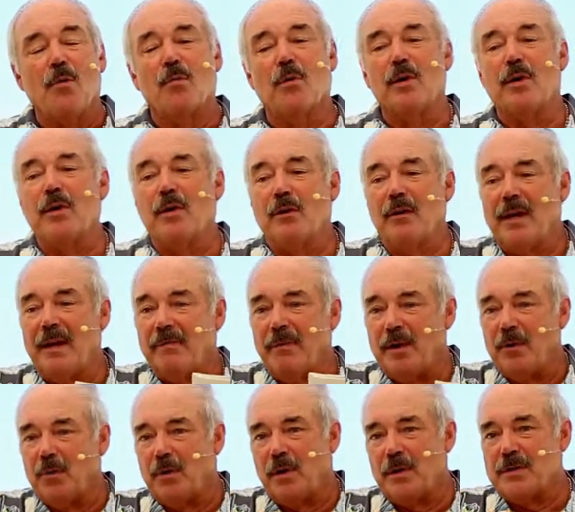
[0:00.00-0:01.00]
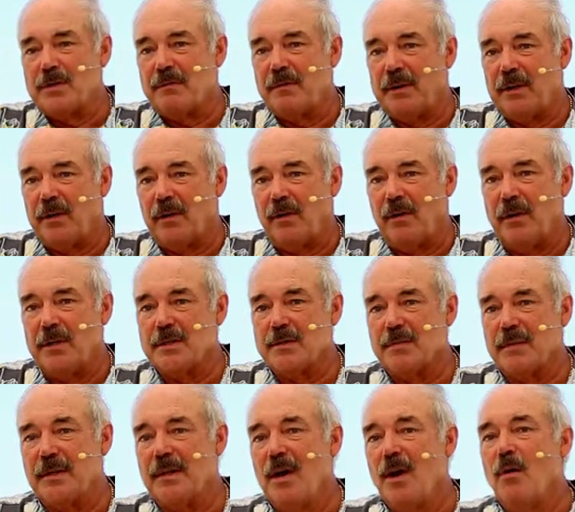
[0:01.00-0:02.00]
where you're giving words of
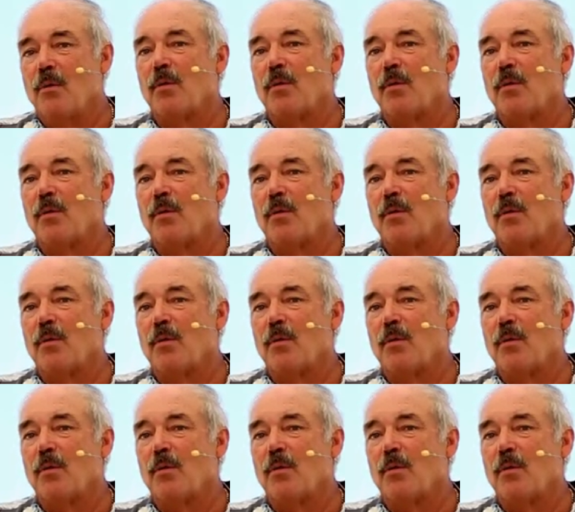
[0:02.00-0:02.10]
encouragement,